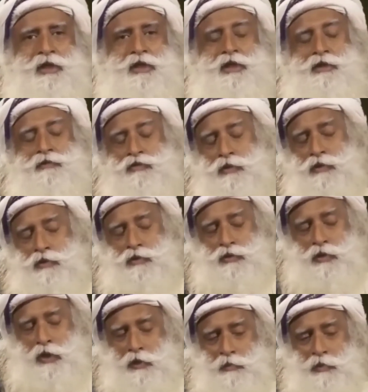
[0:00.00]
if you
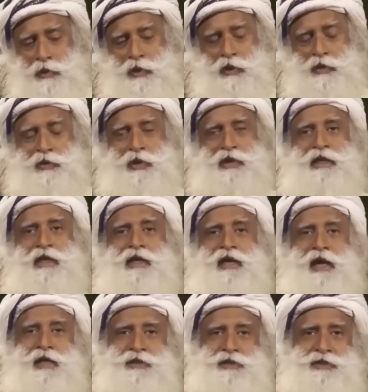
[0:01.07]
do not belong to any
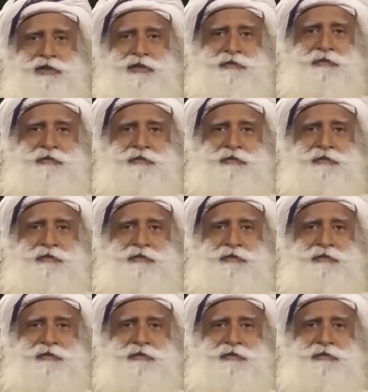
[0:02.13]
caste,